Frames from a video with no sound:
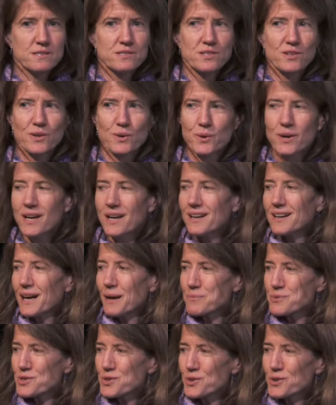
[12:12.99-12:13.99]
So
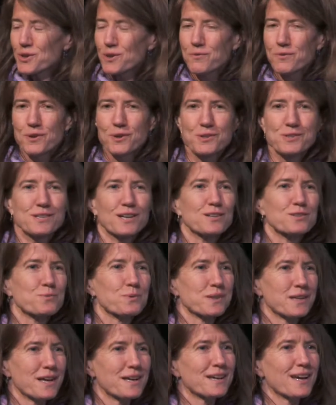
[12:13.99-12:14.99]
I'm sure if you're in touch
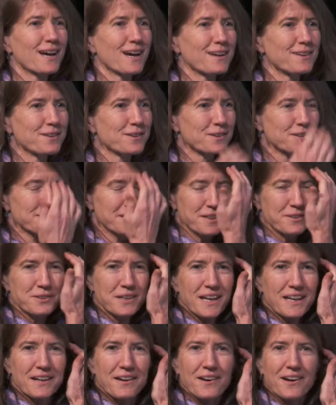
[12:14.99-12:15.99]
with ACAT, you'll
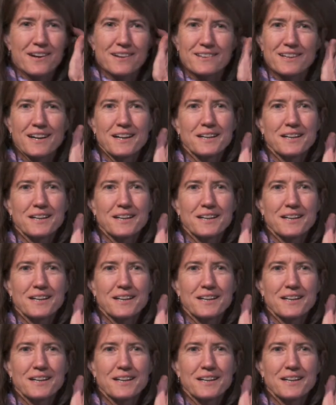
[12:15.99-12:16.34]
get our